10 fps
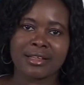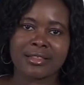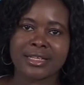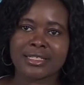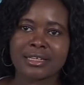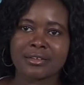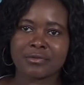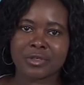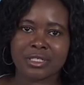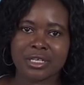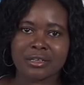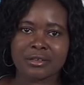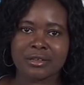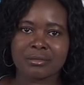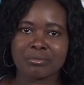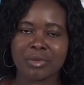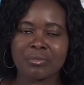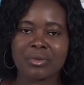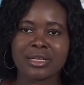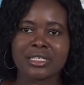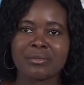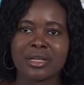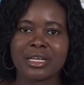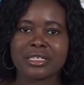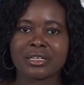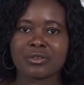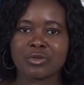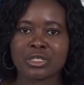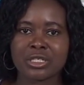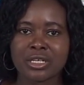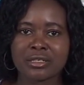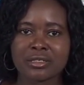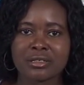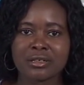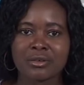there's a revision, maybe examination questions